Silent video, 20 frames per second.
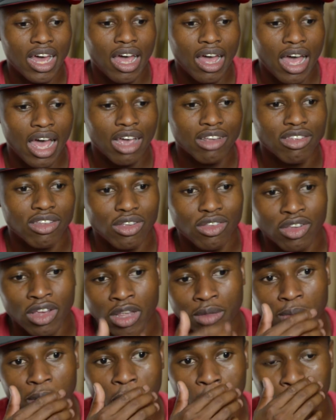that actually
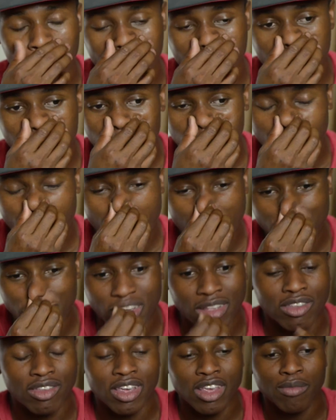changed my whole life
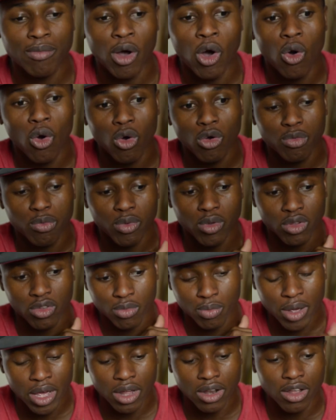and changed my whole
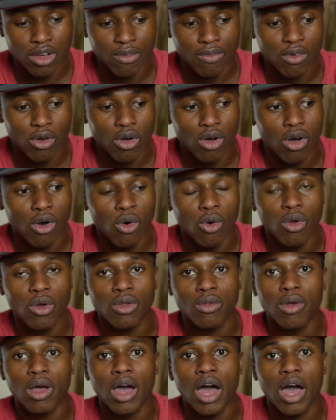perspective on